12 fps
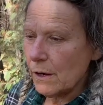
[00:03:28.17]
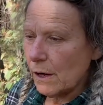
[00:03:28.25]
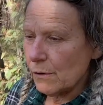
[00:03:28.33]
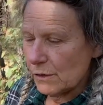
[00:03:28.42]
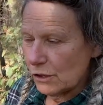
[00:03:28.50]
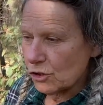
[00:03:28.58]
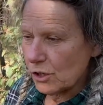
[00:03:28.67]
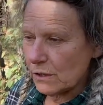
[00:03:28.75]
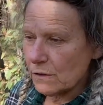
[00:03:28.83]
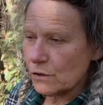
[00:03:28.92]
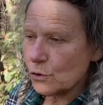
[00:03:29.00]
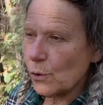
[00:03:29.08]
eventually
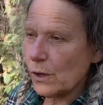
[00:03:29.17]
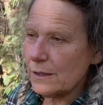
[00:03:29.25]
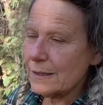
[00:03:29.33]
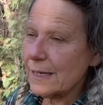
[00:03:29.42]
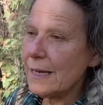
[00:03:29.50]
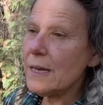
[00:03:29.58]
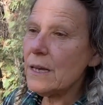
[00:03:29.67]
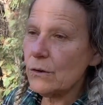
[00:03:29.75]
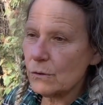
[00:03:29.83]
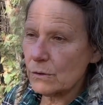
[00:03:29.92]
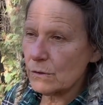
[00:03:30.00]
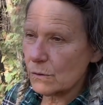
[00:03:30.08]
the soil is
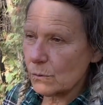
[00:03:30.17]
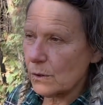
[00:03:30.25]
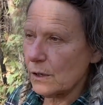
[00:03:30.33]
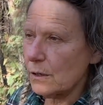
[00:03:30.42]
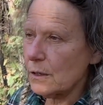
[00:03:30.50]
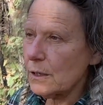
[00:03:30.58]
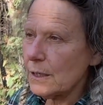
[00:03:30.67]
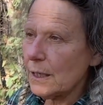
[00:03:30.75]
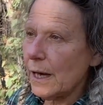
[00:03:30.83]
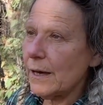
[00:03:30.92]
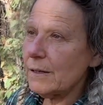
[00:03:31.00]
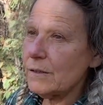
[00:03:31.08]
healed, as it were,
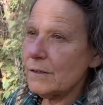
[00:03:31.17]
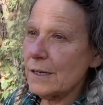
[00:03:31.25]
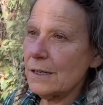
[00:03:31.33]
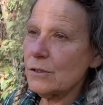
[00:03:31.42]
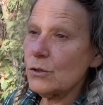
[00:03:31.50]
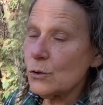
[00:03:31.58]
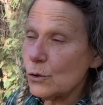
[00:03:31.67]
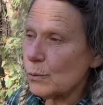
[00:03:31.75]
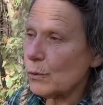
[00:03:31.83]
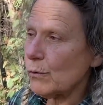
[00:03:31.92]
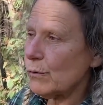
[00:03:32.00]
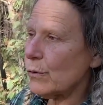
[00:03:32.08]
and is then
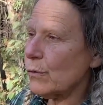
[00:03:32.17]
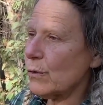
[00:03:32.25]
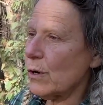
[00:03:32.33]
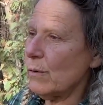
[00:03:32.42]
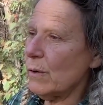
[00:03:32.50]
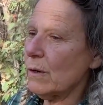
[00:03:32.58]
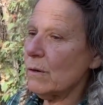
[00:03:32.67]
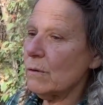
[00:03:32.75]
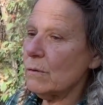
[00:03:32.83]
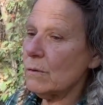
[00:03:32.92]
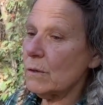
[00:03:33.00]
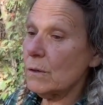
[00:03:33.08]
suitable for growing
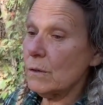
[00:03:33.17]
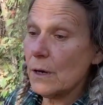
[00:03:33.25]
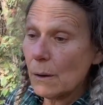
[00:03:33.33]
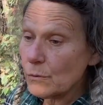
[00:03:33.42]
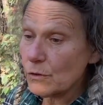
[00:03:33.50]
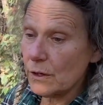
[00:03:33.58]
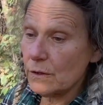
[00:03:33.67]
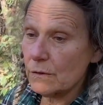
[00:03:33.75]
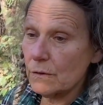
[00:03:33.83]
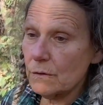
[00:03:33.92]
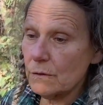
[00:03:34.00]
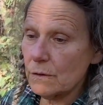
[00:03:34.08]
the gum trees,
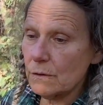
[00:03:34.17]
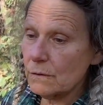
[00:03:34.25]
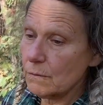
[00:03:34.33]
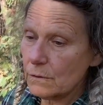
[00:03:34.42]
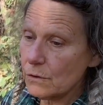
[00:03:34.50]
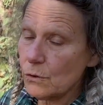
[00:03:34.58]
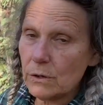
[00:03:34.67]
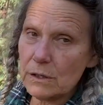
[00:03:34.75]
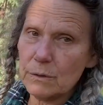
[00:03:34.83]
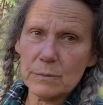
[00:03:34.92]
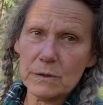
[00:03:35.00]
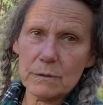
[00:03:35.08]
the
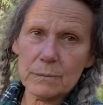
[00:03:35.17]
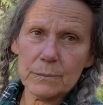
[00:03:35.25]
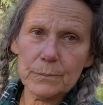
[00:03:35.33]
eucalypts.